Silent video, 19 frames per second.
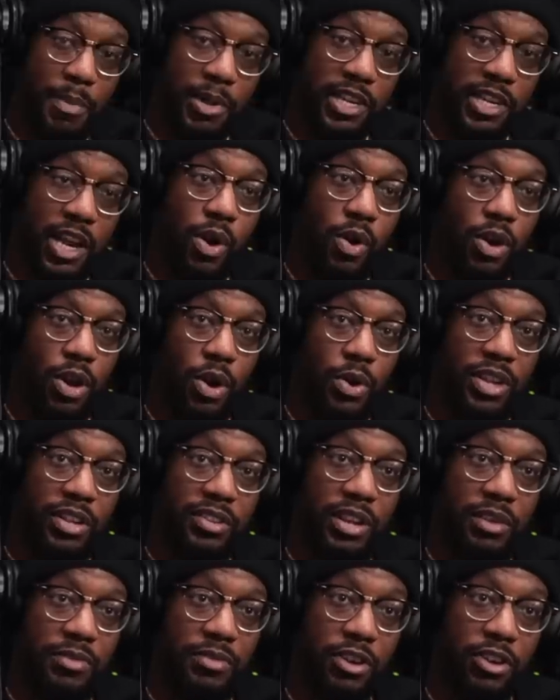remember, girl
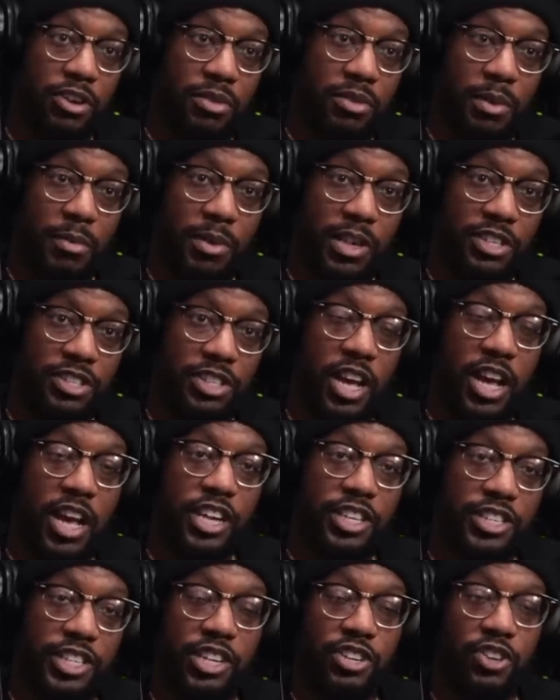code is different because remember,
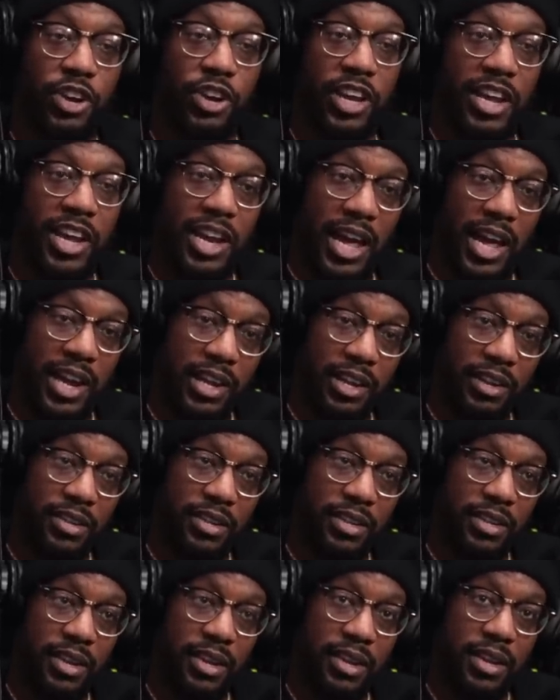she's looking at it like
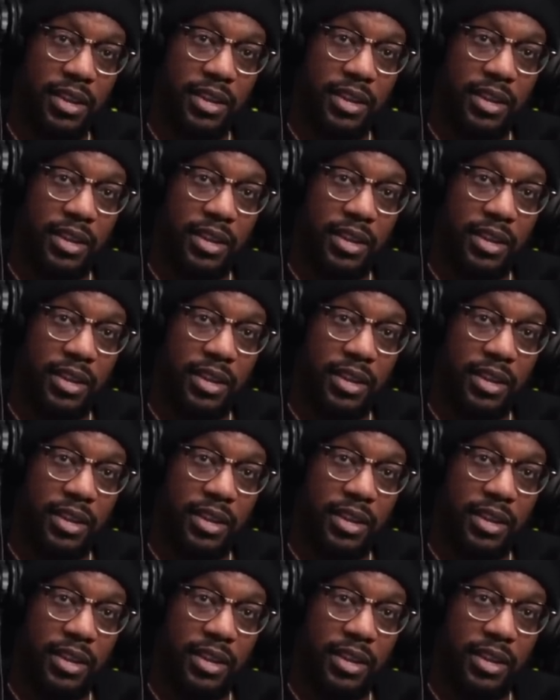this.